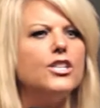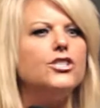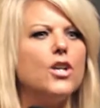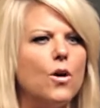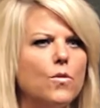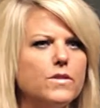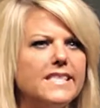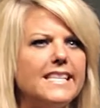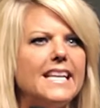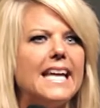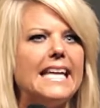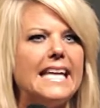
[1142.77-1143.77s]
Don't
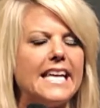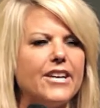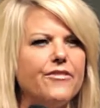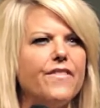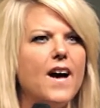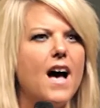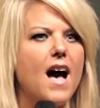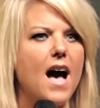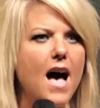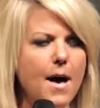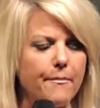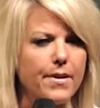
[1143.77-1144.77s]
give
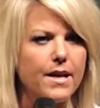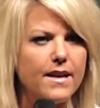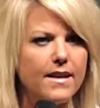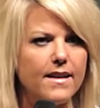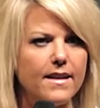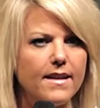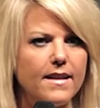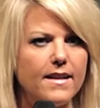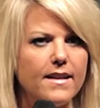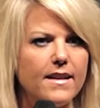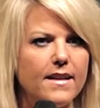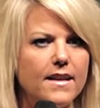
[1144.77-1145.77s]
up.
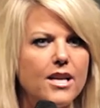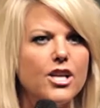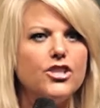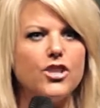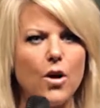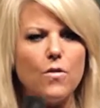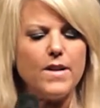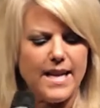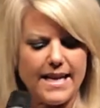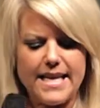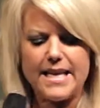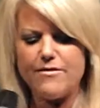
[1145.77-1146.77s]

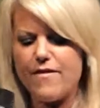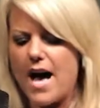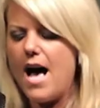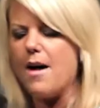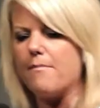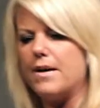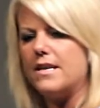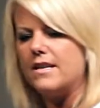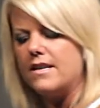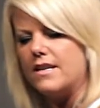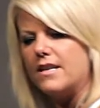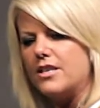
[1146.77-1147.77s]
Don't give up.
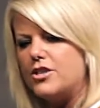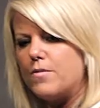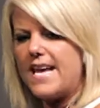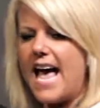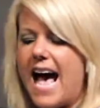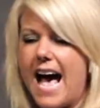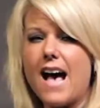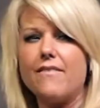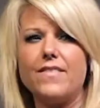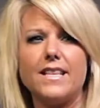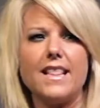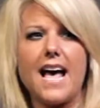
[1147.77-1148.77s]
Do we have
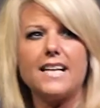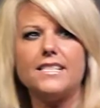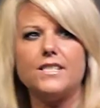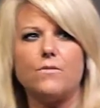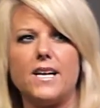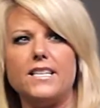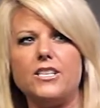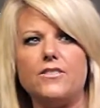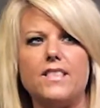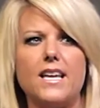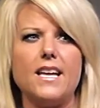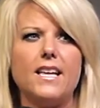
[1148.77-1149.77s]
the last one, do you
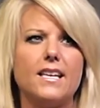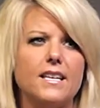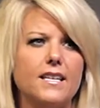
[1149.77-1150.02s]
think?